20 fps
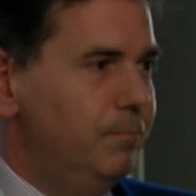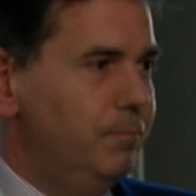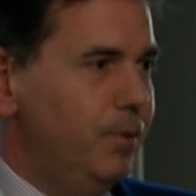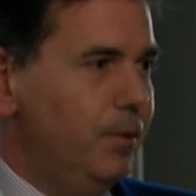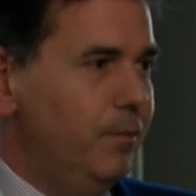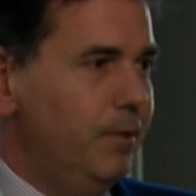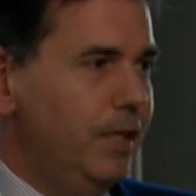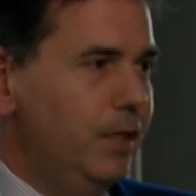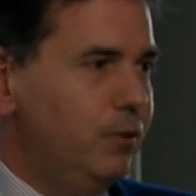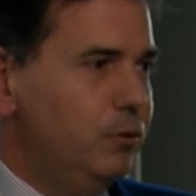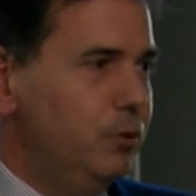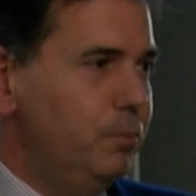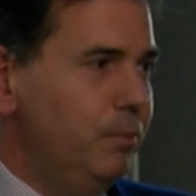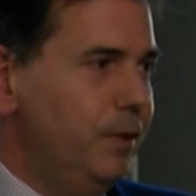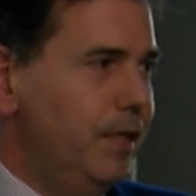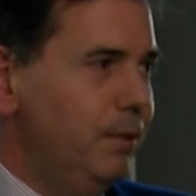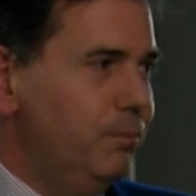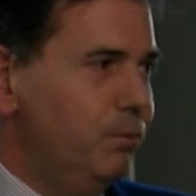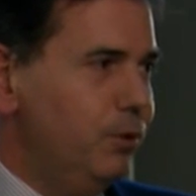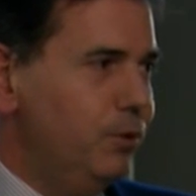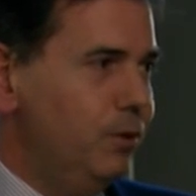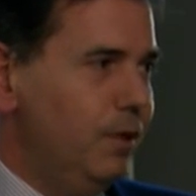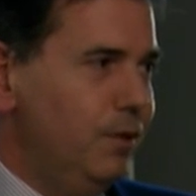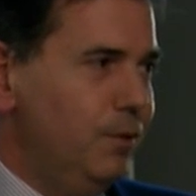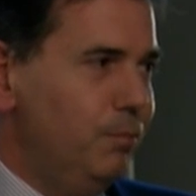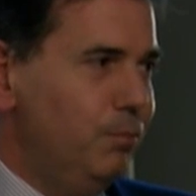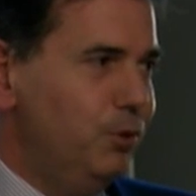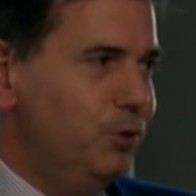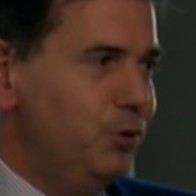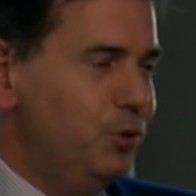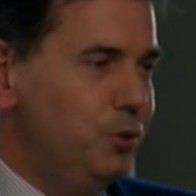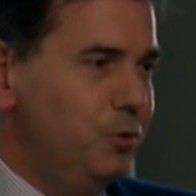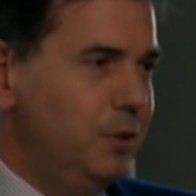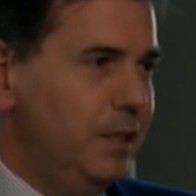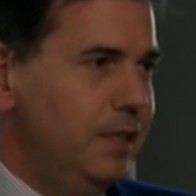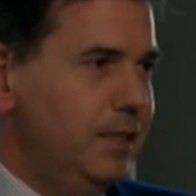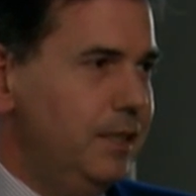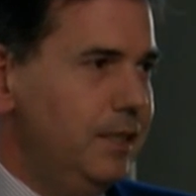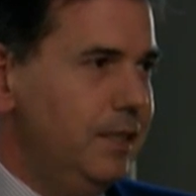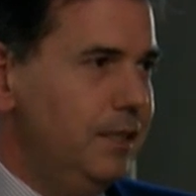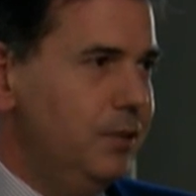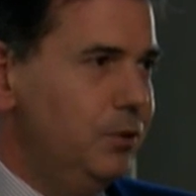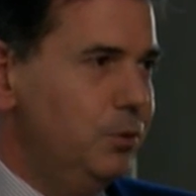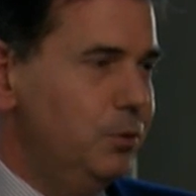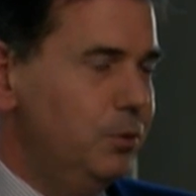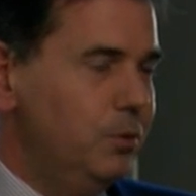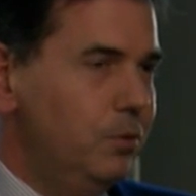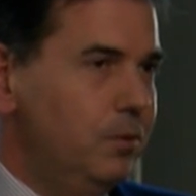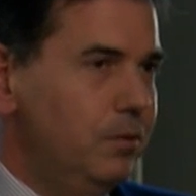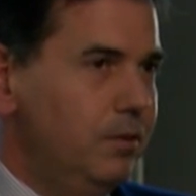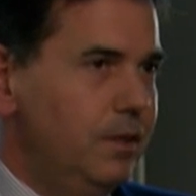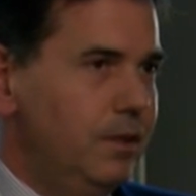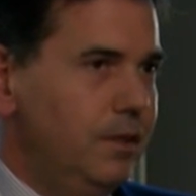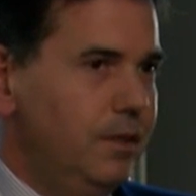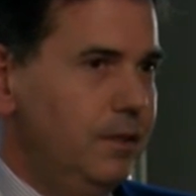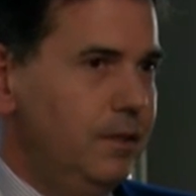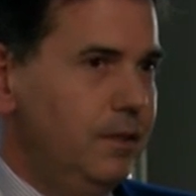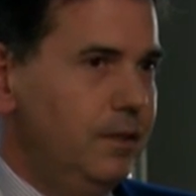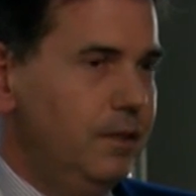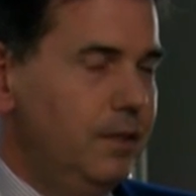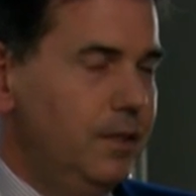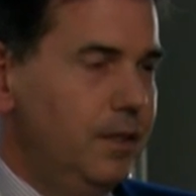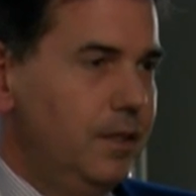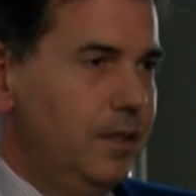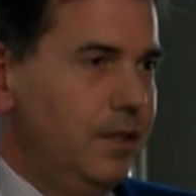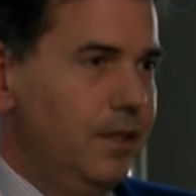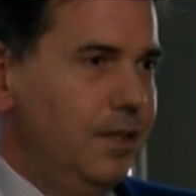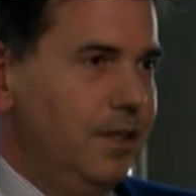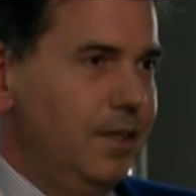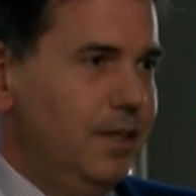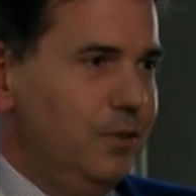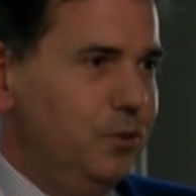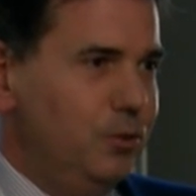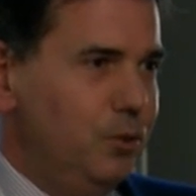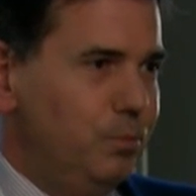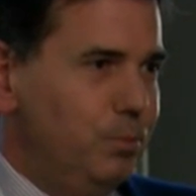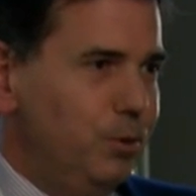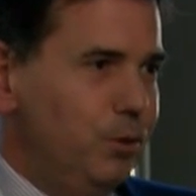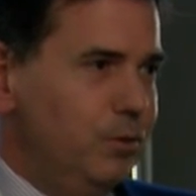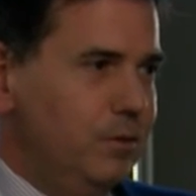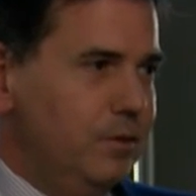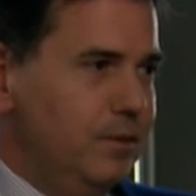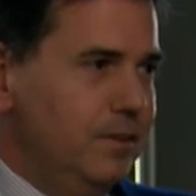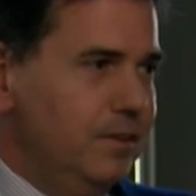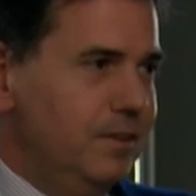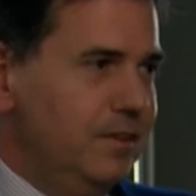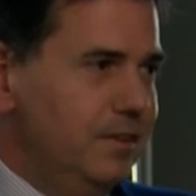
probably it could be an opportunity to put